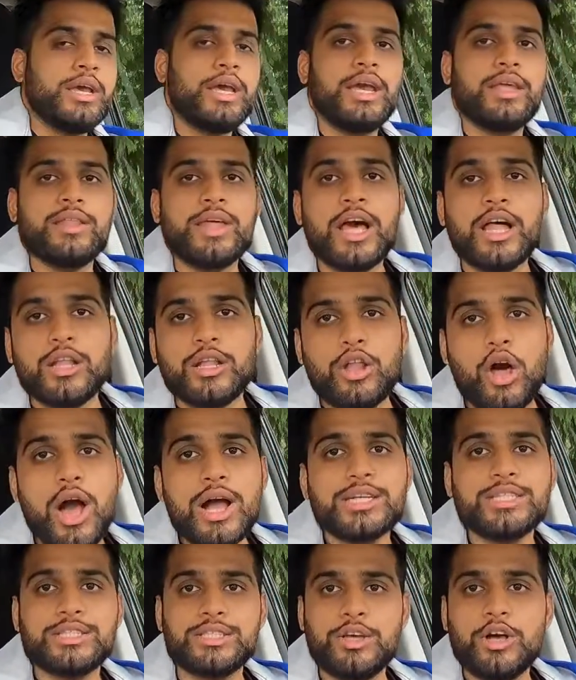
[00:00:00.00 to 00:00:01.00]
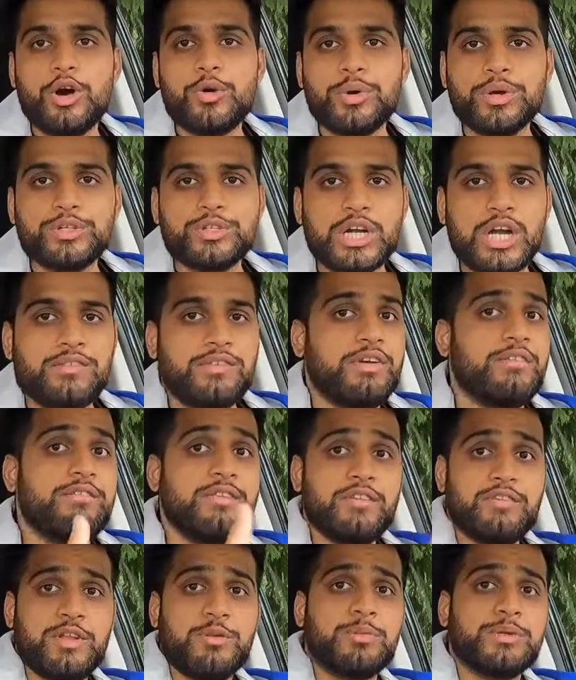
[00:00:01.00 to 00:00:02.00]
and that locks the all-wheel drive at
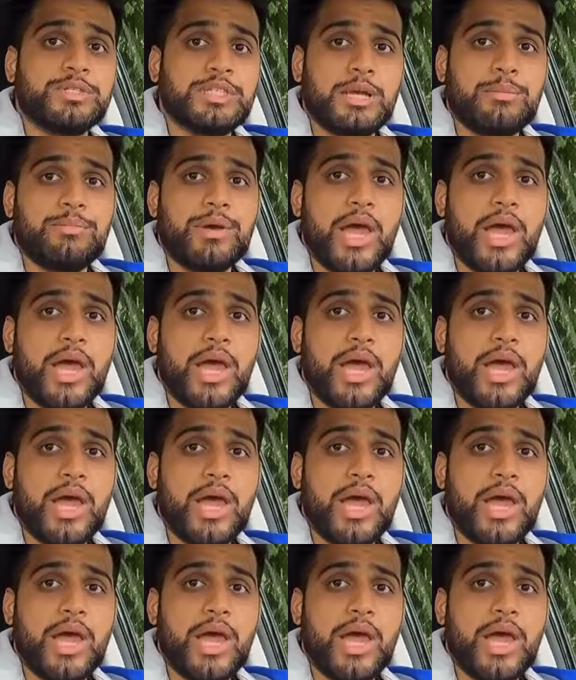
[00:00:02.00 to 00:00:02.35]
50%